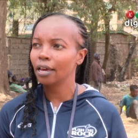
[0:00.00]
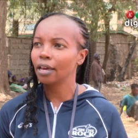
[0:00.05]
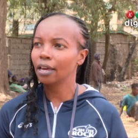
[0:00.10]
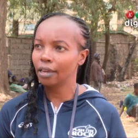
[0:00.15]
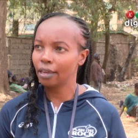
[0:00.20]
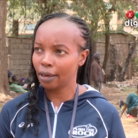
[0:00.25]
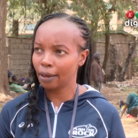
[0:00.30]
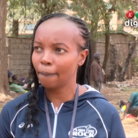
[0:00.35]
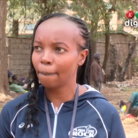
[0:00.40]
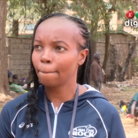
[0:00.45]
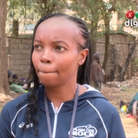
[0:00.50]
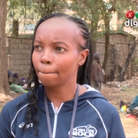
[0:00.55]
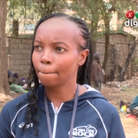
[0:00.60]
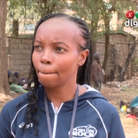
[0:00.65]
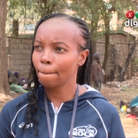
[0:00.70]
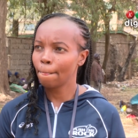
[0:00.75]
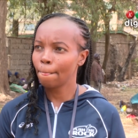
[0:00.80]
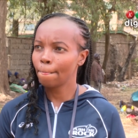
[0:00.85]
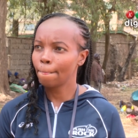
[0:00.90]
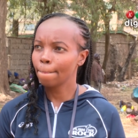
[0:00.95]
Yeah
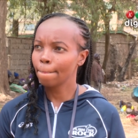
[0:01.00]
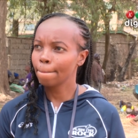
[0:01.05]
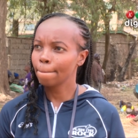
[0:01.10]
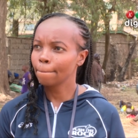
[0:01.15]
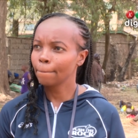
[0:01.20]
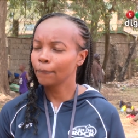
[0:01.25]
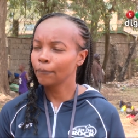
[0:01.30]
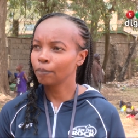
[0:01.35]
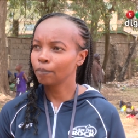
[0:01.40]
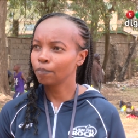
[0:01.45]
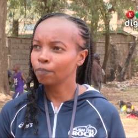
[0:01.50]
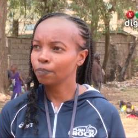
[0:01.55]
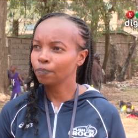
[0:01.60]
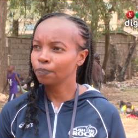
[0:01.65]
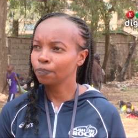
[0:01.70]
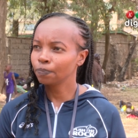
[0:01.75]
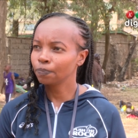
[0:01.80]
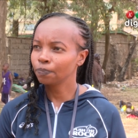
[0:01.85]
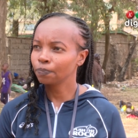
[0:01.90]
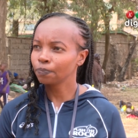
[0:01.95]

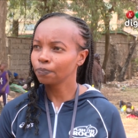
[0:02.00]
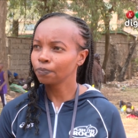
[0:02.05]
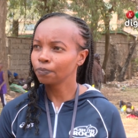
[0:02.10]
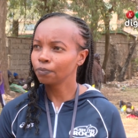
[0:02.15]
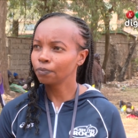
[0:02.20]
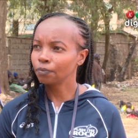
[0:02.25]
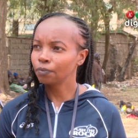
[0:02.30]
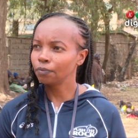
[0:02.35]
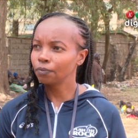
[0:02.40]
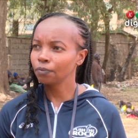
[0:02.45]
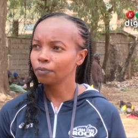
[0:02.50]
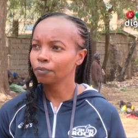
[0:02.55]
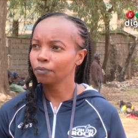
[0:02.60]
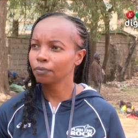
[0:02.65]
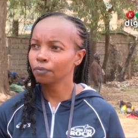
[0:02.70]
isn't too likely